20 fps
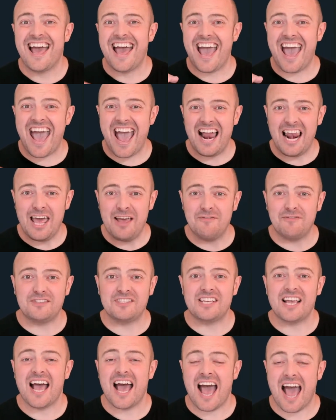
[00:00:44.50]

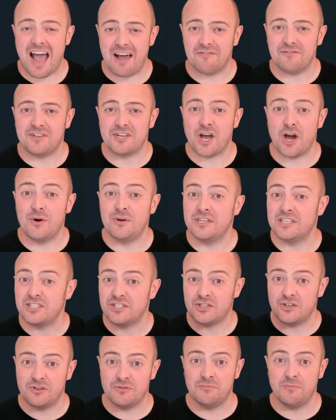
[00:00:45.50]
Elifs have to go in a
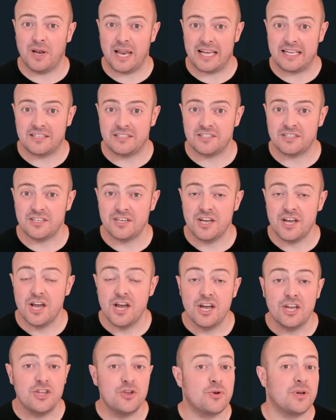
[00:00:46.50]
certain place.
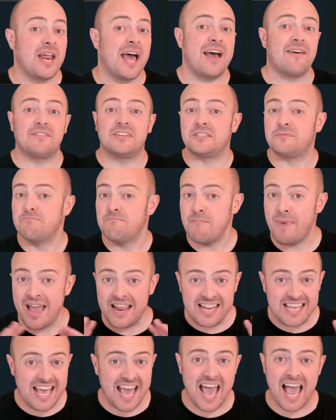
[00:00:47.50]
You can have as
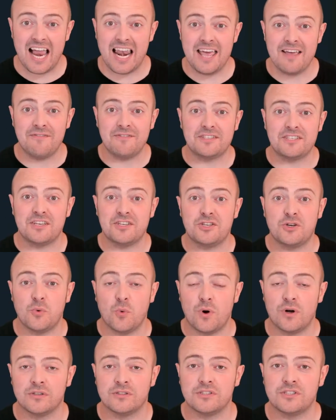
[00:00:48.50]
many elifs as you
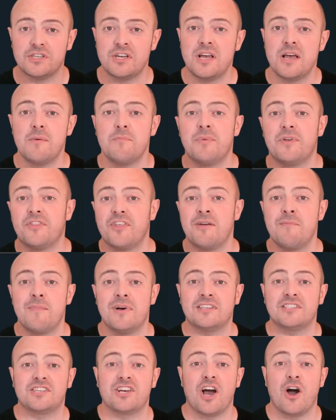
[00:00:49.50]
want, but they
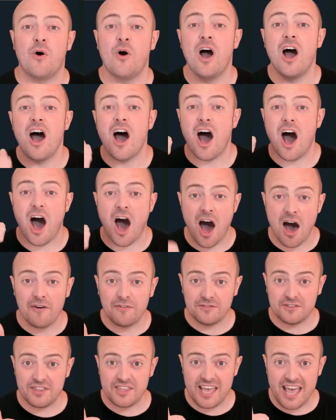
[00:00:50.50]
must go
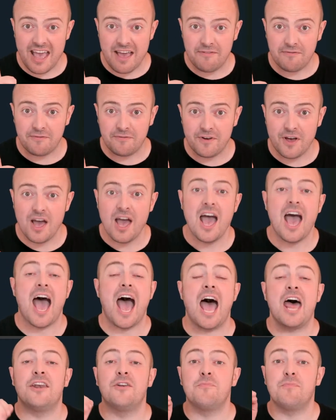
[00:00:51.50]
after the if
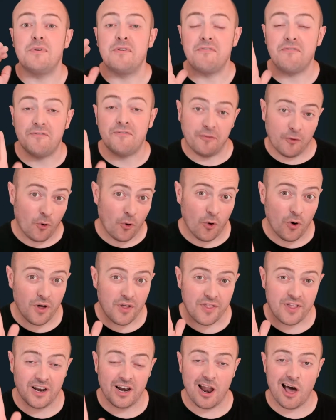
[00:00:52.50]
and before
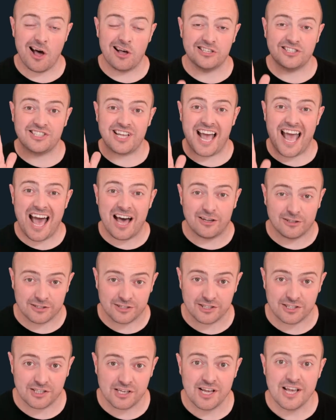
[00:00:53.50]
the last
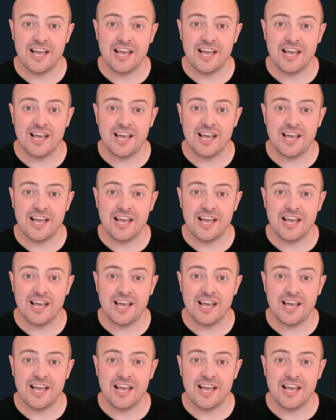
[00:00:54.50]
else.